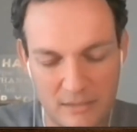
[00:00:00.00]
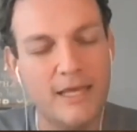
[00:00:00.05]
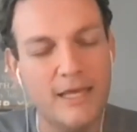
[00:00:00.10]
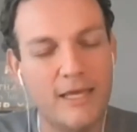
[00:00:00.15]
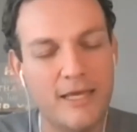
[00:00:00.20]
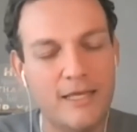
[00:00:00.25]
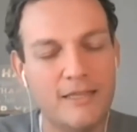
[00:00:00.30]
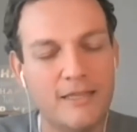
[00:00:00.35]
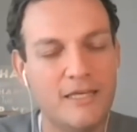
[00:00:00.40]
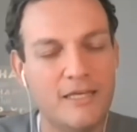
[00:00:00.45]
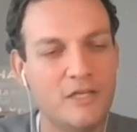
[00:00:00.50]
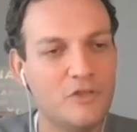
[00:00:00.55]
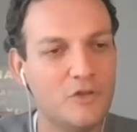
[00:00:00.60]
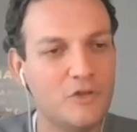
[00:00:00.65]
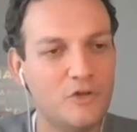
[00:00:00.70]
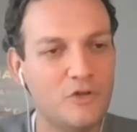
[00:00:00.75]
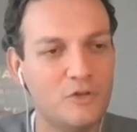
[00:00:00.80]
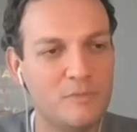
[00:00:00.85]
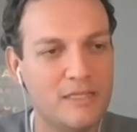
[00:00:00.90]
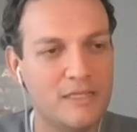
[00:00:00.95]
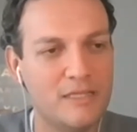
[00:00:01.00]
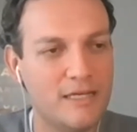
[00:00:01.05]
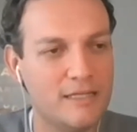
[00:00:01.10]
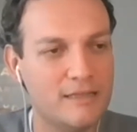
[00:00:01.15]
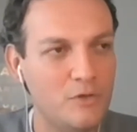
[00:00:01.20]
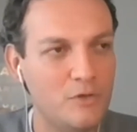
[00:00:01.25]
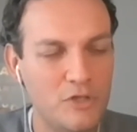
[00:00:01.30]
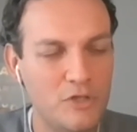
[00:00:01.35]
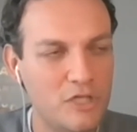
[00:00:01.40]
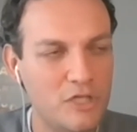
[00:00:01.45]
and he told me
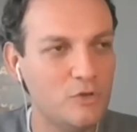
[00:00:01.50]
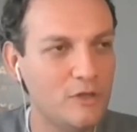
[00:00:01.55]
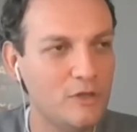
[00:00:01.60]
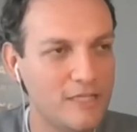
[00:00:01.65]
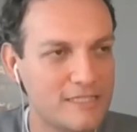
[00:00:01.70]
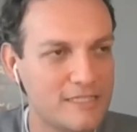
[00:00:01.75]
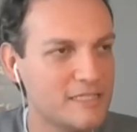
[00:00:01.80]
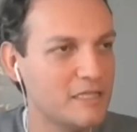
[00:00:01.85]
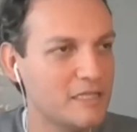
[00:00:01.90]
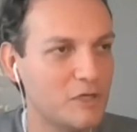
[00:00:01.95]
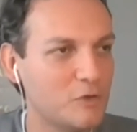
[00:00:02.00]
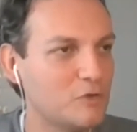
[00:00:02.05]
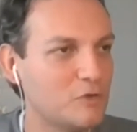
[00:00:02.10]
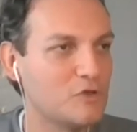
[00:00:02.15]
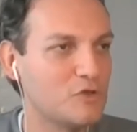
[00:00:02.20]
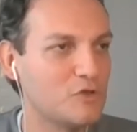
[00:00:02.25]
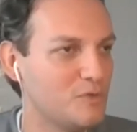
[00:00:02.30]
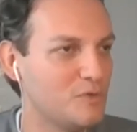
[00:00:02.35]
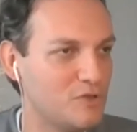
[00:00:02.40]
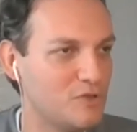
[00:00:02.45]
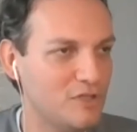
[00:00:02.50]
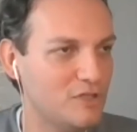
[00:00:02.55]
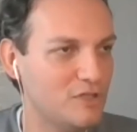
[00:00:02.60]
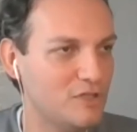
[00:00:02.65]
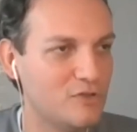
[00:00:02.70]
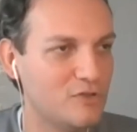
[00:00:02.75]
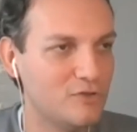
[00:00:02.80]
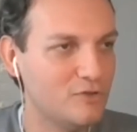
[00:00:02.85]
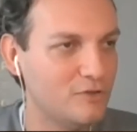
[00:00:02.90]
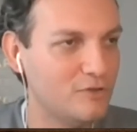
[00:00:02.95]
that you need to listen to consumers, you need
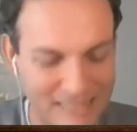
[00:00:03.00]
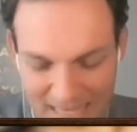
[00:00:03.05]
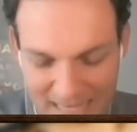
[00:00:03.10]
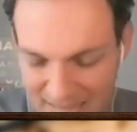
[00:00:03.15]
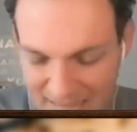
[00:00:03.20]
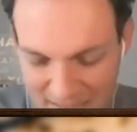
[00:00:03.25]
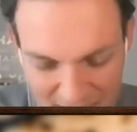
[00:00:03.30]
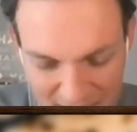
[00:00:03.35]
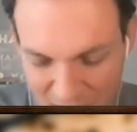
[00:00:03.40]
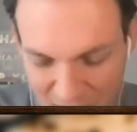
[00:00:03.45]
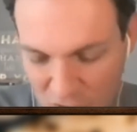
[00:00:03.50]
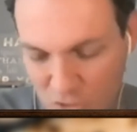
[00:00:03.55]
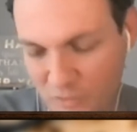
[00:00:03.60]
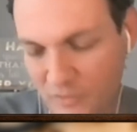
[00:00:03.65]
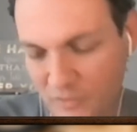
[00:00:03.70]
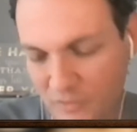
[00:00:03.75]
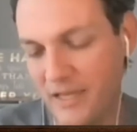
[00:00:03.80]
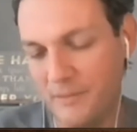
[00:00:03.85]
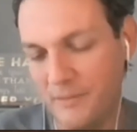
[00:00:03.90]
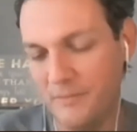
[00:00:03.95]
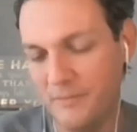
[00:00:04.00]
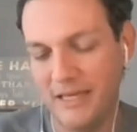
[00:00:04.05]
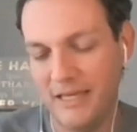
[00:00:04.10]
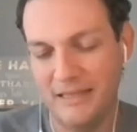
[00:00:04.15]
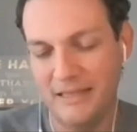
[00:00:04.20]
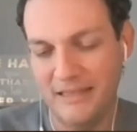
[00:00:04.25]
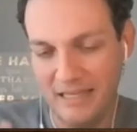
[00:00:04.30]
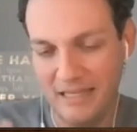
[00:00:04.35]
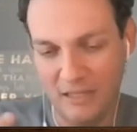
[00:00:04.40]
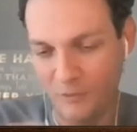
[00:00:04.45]
to get in touch with them.
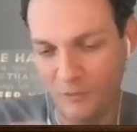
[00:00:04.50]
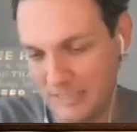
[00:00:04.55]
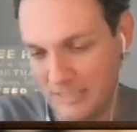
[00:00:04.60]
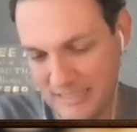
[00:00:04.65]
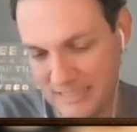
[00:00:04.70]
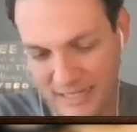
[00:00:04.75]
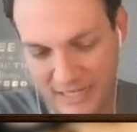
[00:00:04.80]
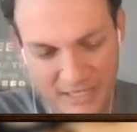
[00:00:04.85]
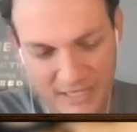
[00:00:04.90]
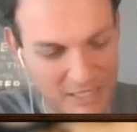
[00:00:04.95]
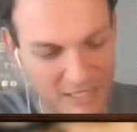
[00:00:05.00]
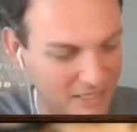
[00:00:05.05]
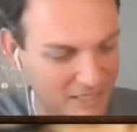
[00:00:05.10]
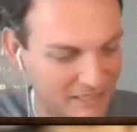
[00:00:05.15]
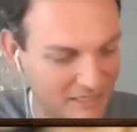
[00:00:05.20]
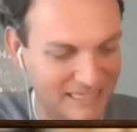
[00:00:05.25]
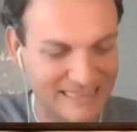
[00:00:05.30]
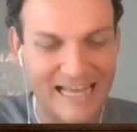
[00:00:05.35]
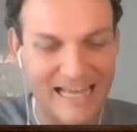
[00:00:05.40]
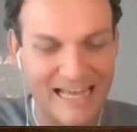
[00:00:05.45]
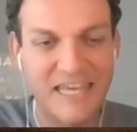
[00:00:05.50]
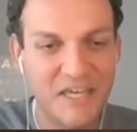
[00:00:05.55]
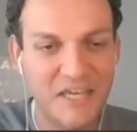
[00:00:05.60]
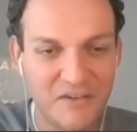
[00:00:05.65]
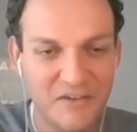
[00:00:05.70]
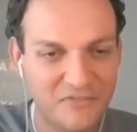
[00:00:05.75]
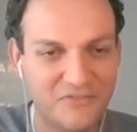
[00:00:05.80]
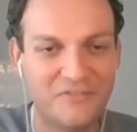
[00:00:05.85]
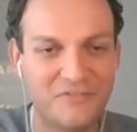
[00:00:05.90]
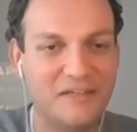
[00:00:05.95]
And then I was like a young and
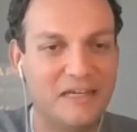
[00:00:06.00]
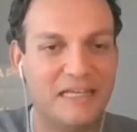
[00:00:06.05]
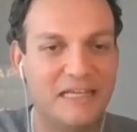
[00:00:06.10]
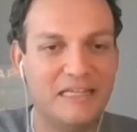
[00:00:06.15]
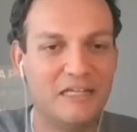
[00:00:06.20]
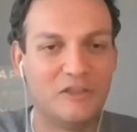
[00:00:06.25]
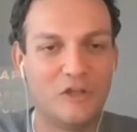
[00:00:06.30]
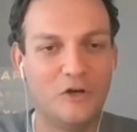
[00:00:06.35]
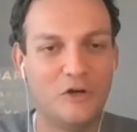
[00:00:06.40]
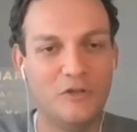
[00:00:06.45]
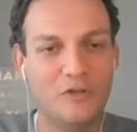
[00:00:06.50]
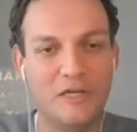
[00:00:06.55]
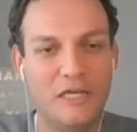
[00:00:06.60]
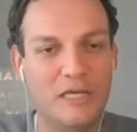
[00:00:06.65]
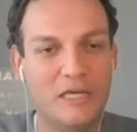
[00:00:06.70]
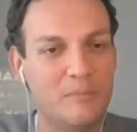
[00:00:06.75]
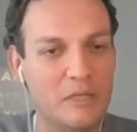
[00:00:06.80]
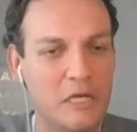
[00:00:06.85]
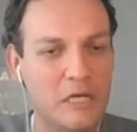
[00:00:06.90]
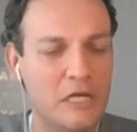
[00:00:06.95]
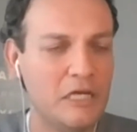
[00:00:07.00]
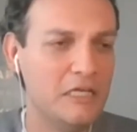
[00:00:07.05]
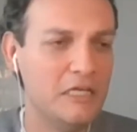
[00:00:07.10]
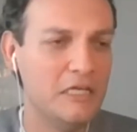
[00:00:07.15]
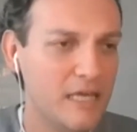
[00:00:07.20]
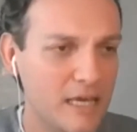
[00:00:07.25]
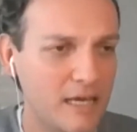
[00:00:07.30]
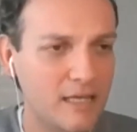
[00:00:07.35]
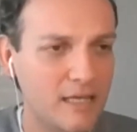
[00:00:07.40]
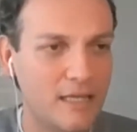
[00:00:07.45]
naive, and I told him,
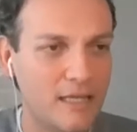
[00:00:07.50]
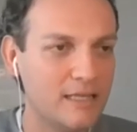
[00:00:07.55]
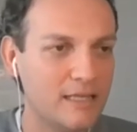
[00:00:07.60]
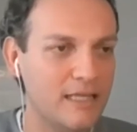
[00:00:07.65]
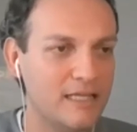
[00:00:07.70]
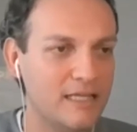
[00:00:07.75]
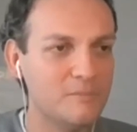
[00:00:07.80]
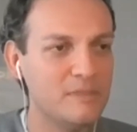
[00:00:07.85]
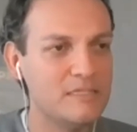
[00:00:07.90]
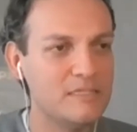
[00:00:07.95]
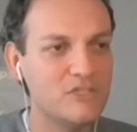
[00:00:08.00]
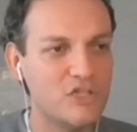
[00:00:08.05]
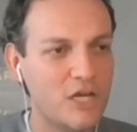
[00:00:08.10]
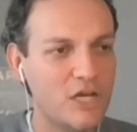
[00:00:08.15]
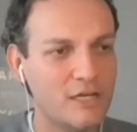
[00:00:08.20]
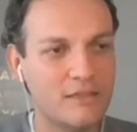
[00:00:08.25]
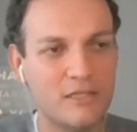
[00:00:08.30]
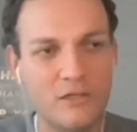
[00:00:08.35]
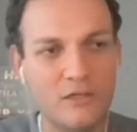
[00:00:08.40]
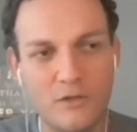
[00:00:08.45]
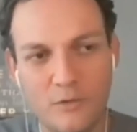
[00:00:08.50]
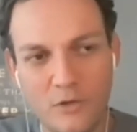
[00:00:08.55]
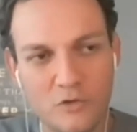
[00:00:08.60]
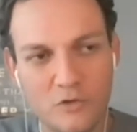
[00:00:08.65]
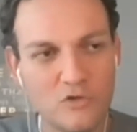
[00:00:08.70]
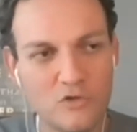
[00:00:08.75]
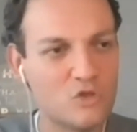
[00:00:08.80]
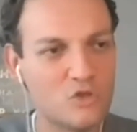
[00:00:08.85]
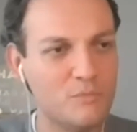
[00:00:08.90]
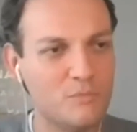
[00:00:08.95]
yeah, let me check their
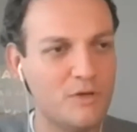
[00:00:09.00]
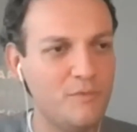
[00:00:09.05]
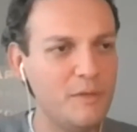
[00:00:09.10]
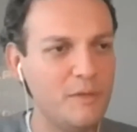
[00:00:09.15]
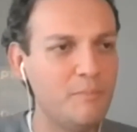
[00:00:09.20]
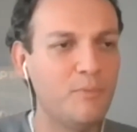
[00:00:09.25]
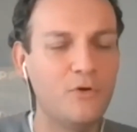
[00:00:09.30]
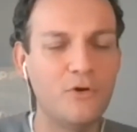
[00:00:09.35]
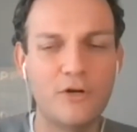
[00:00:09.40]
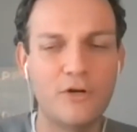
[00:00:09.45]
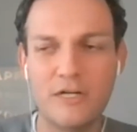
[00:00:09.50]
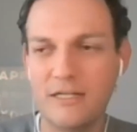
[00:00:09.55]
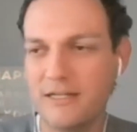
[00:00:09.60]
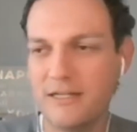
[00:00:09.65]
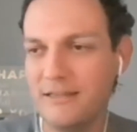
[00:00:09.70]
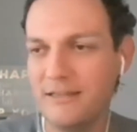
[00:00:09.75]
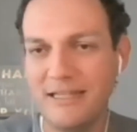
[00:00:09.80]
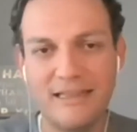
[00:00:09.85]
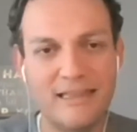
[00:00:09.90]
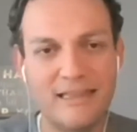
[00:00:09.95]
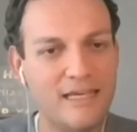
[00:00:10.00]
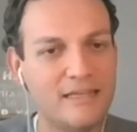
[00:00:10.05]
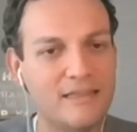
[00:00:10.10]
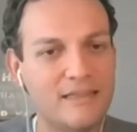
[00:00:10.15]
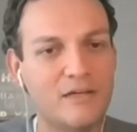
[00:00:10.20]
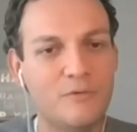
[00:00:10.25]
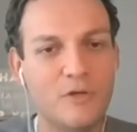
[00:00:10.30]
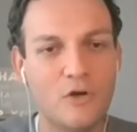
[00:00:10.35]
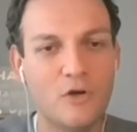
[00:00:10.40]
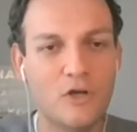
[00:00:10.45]
consumer report and the
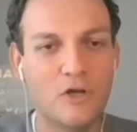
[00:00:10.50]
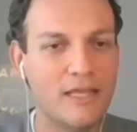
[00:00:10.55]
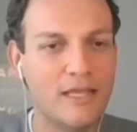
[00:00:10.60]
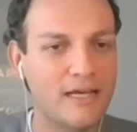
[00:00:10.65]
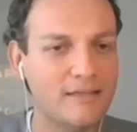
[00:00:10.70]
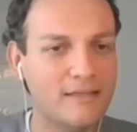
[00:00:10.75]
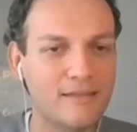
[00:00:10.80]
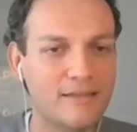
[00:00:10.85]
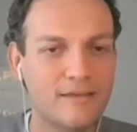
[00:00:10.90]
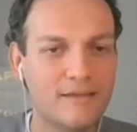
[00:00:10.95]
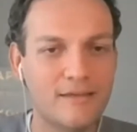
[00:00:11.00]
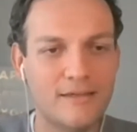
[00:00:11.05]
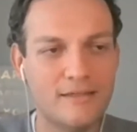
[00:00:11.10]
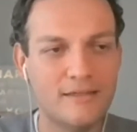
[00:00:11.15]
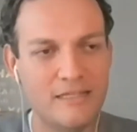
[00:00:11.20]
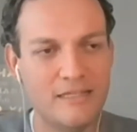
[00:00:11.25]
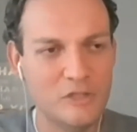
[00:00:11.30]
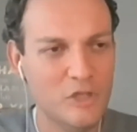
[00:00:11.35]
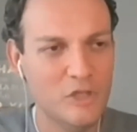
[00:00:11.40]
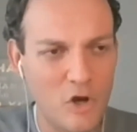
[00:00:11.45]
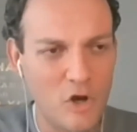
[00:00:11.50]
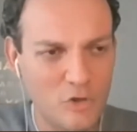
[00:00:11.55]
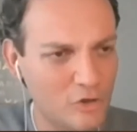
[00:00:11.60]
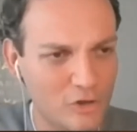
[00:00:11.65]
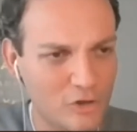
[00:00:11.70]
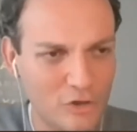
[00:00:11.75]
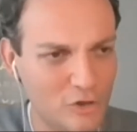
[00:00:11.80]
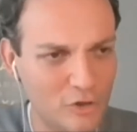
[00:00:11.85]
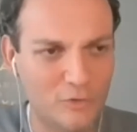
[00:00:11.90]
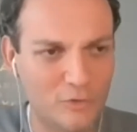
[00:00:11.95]
data we collected. He said,
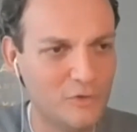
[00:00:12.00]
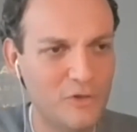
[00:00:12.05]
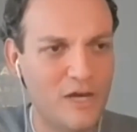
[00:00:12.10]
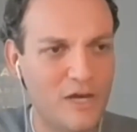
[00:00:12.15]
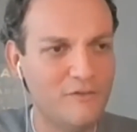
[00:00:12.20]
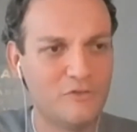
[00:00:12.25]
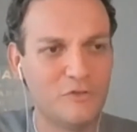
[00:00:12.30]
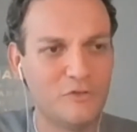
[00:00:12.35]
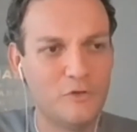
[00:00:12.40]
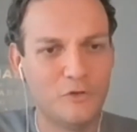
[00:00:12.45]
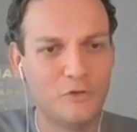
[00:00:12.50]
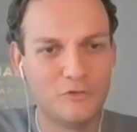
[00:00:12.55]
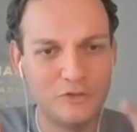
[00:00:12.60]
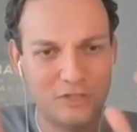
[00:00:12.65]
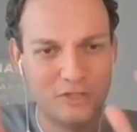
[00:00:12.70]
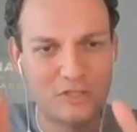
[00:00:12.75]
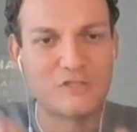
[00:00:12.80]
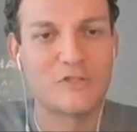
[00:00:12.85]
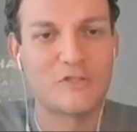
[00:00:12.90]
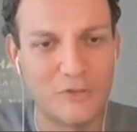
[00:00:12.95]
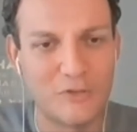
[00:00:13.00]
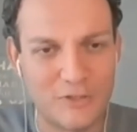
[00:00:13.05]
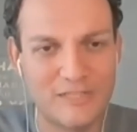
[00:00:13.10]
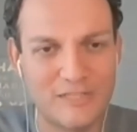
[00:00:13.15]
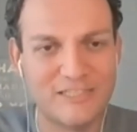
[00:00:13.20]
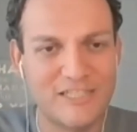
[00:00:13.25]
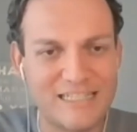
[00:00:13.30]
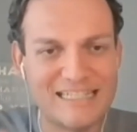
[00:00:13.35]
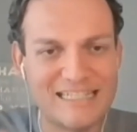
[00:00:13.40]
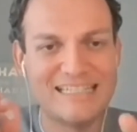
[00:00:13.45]
no. You have to go to the store.
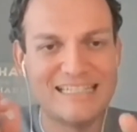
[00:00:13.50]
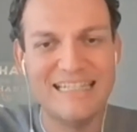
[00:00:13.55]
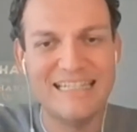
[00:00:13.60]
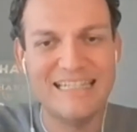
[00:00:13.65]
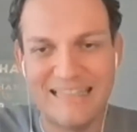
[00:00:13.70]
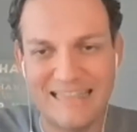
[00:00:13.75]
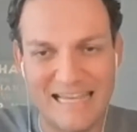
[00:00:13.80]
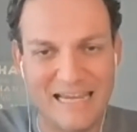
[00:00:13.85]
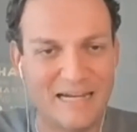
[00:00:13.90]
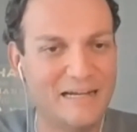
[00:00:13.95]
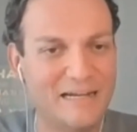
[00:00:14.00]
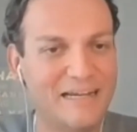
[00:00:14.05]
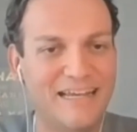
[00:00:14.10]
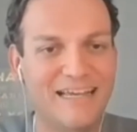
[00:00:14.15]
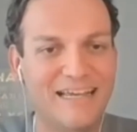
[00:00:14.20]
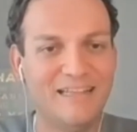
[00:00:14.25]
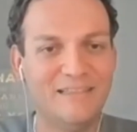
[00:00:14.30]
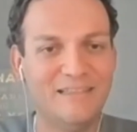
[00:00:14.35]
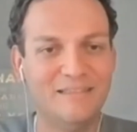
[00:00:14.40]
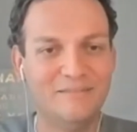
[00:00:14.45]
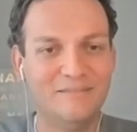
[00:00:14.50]
Just sit there and